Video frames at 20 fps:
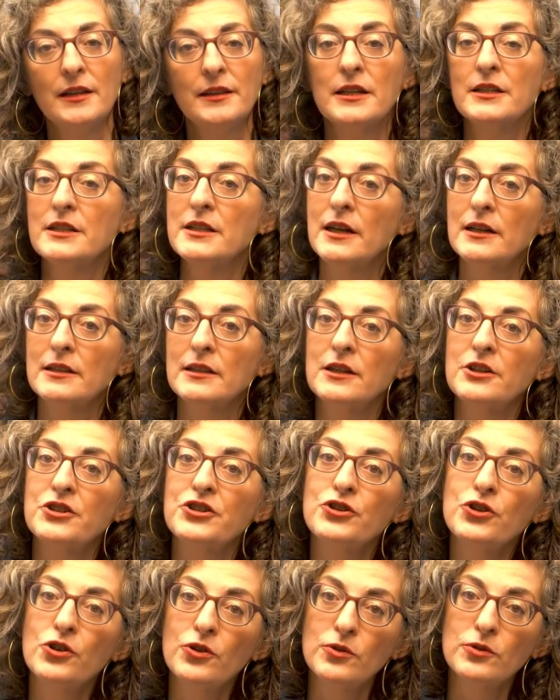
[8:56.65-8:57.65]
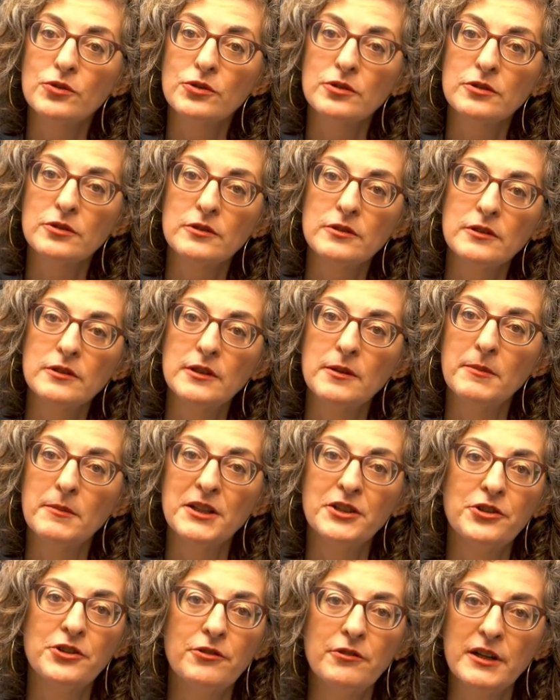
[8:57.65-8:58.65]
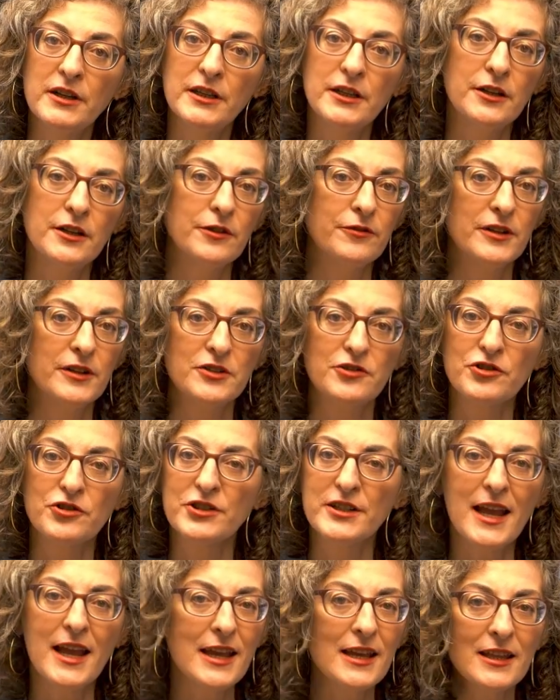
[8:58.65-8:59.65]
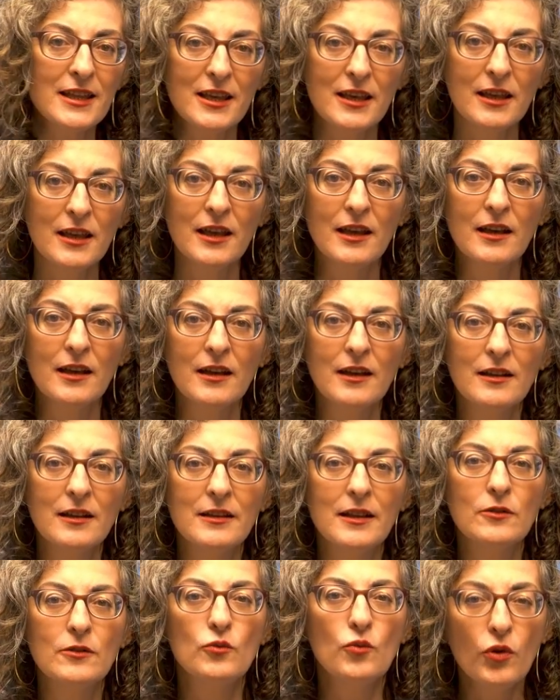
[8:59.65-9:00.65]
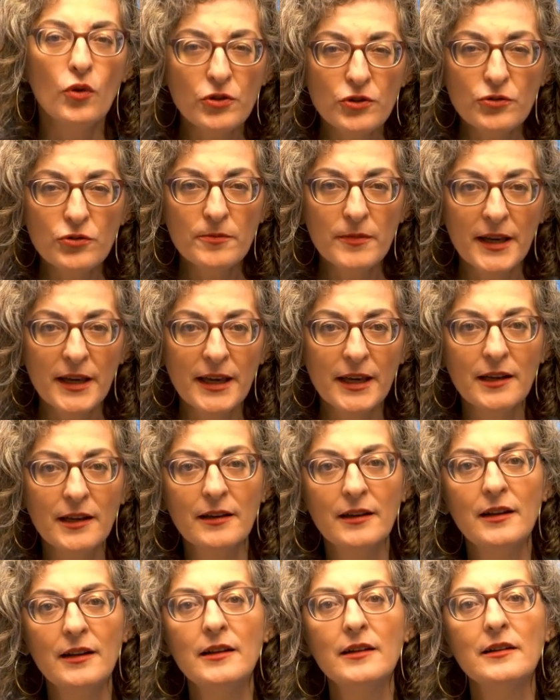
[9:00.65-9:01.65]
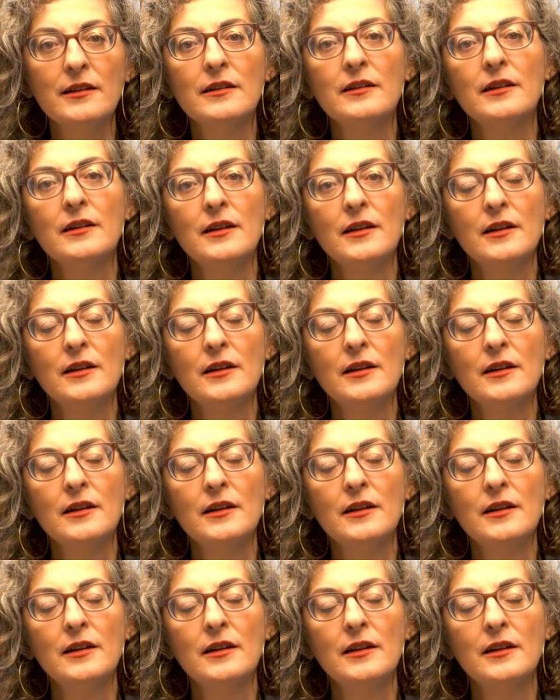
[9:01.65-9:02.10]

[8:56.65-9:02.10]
The Charter shows the maturity of a society that wants to make clear